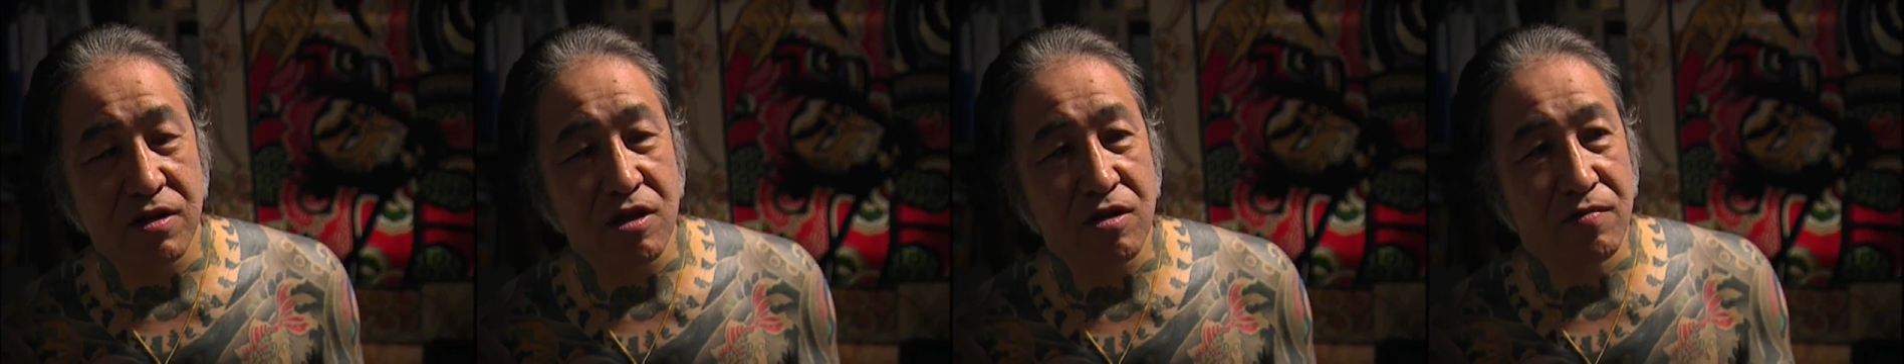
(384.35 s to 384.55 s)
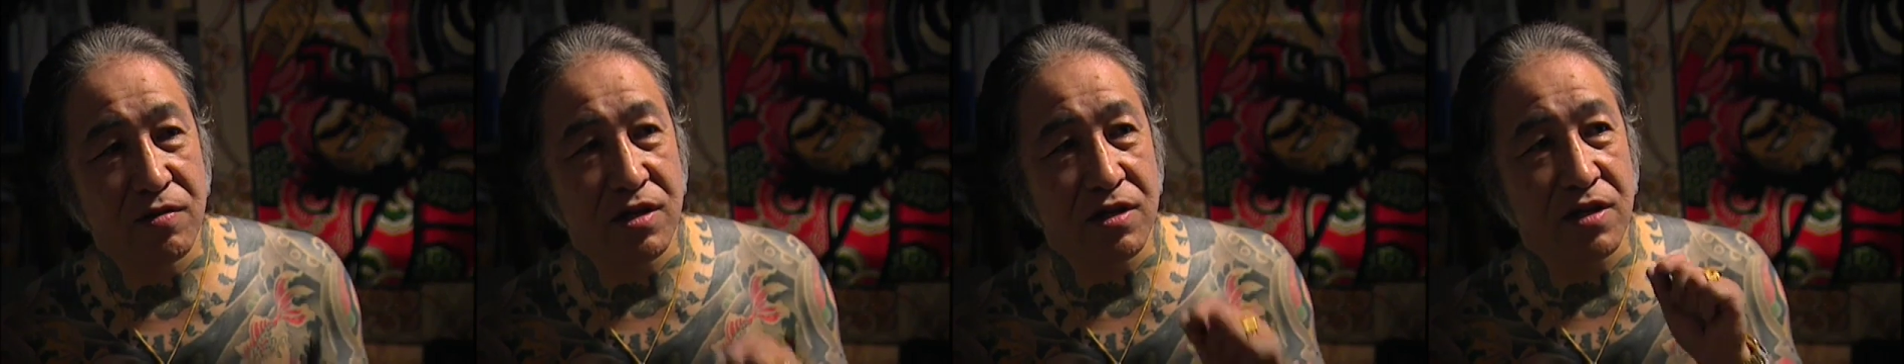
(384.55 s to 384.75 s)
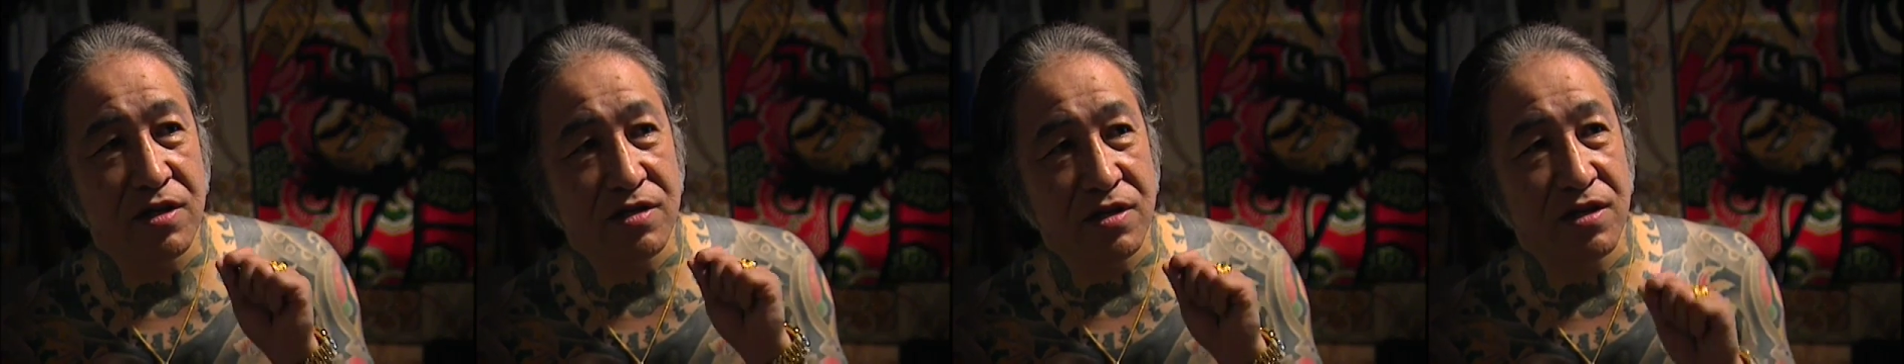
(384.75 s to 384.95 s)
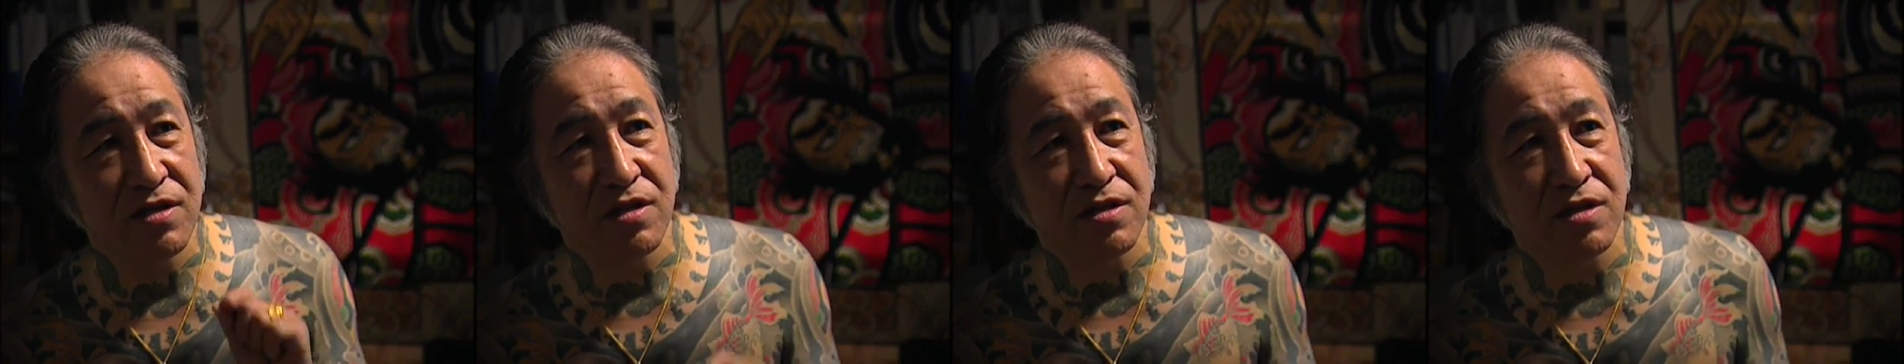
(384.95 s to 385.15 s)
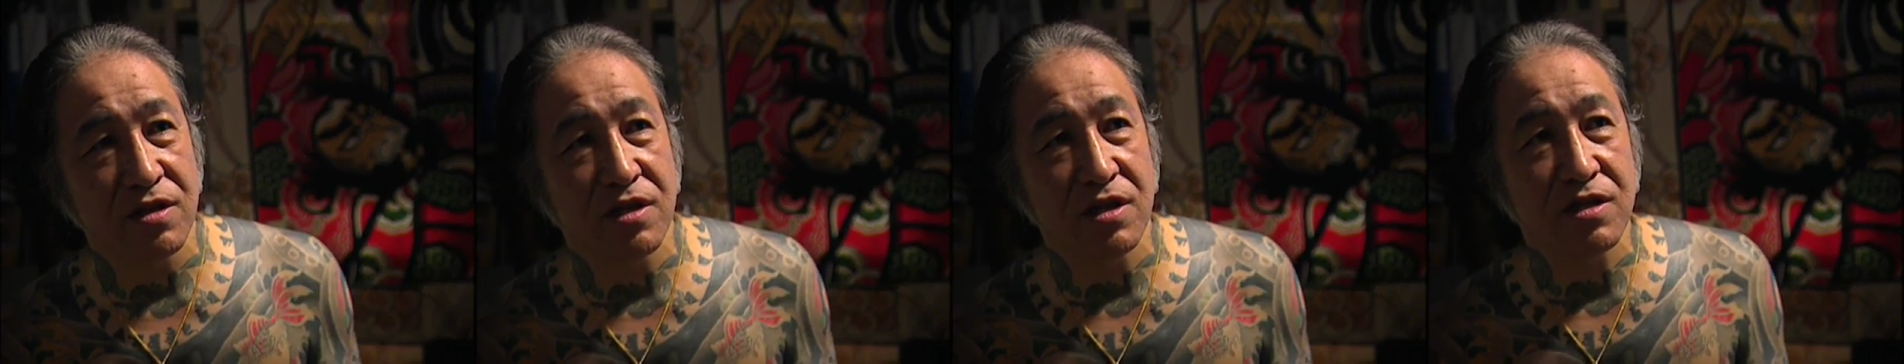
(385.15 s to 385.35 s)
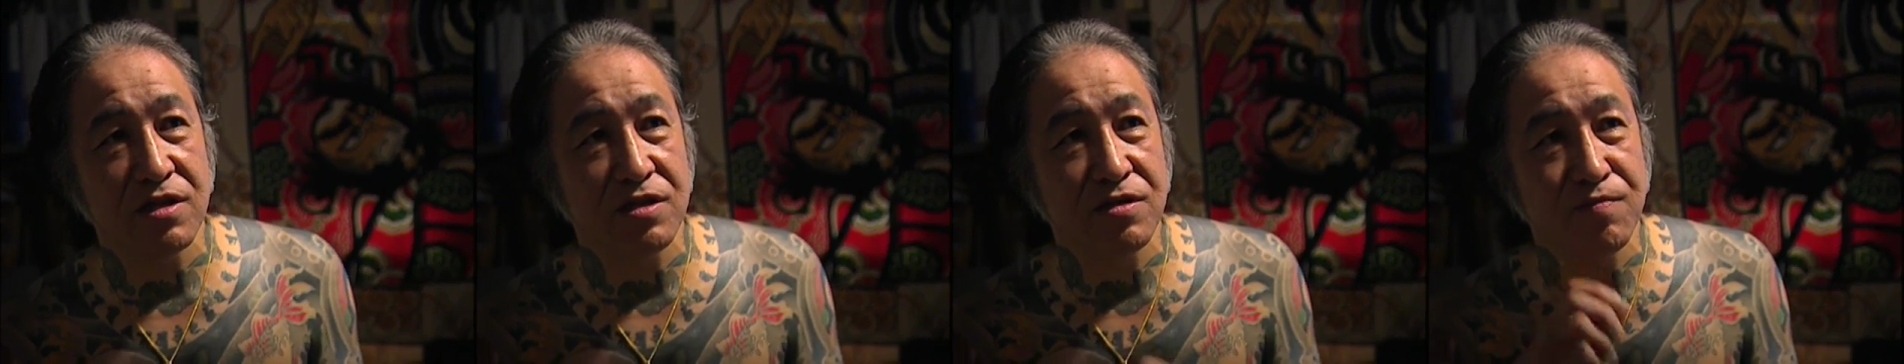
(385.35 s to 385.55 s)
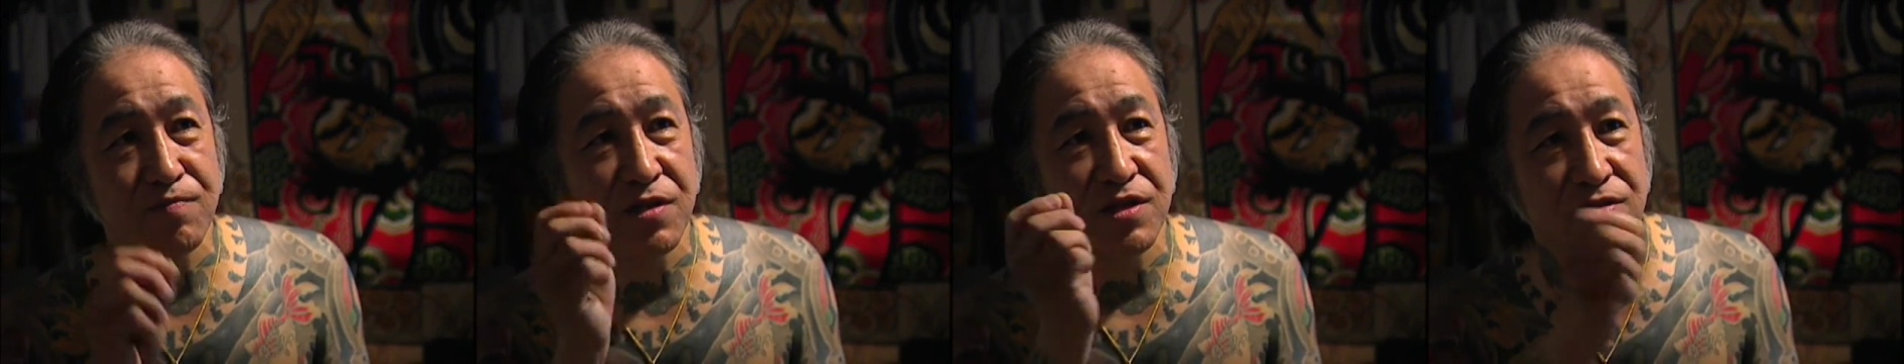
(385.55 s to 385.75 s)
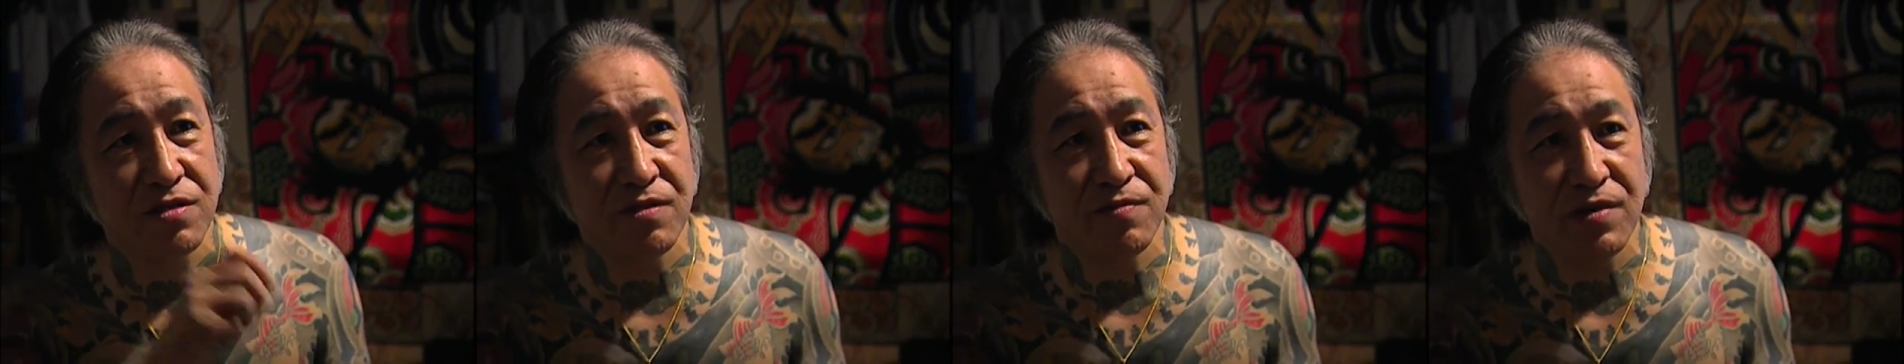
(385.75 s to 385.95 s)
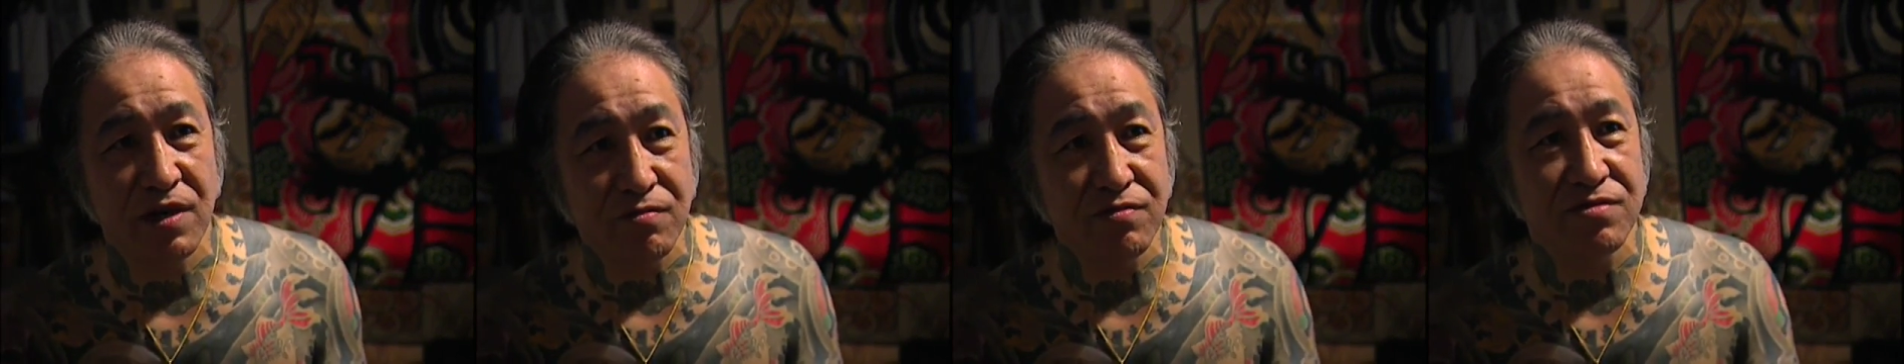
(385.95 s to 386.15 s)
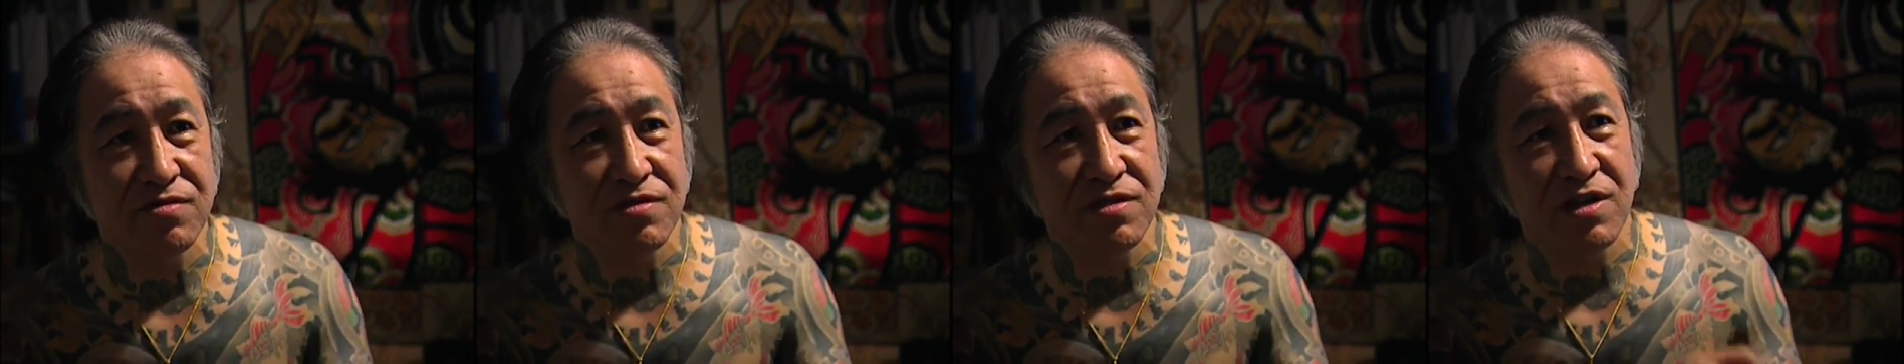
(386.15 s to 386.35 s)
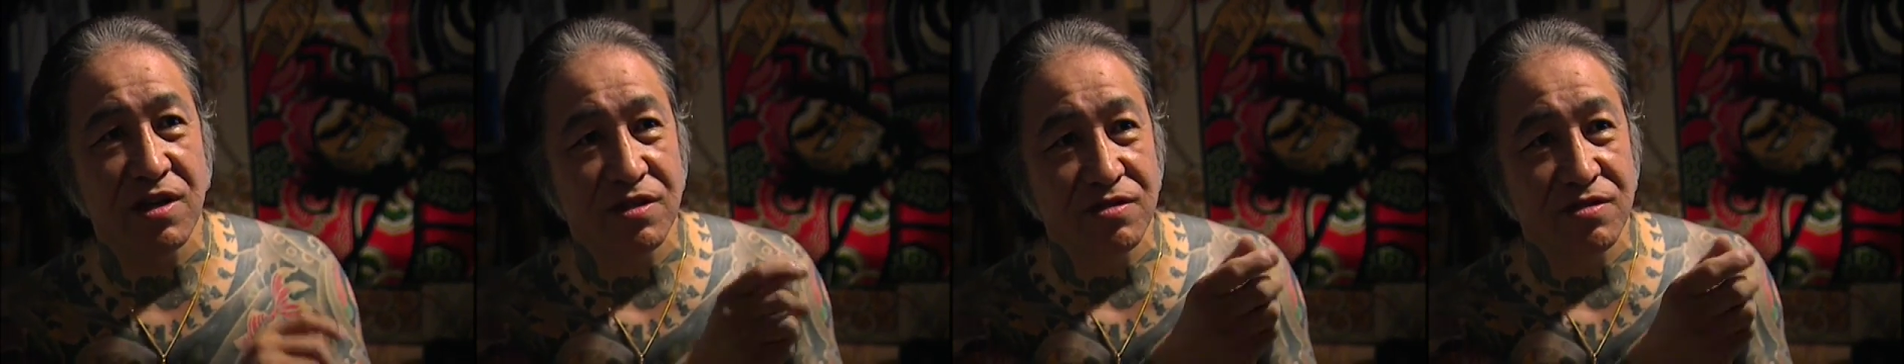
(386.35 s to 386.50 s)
destroying any evidence of failure.